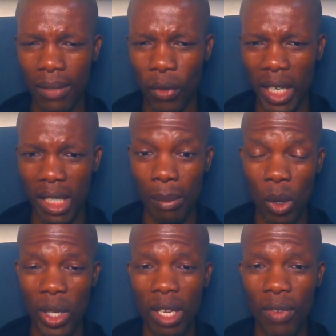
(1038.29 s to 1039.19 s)
For example,
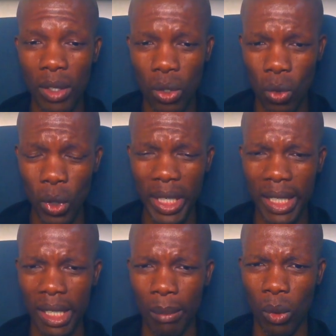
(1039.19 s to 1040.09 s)
I'll give a good
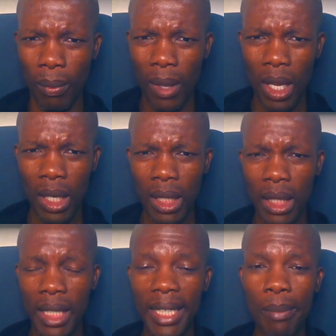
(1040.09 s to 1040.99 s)
example.
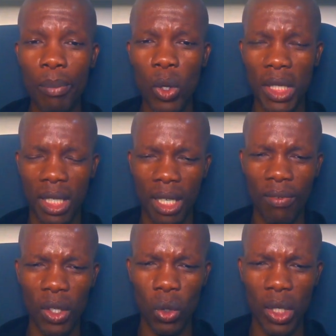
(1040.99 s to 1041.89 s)
He imposed
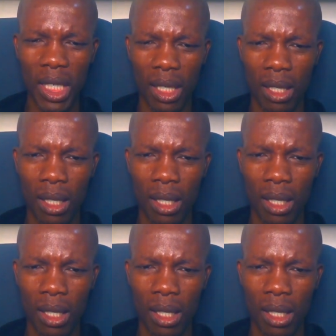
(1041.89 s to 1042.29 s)
David Coltart,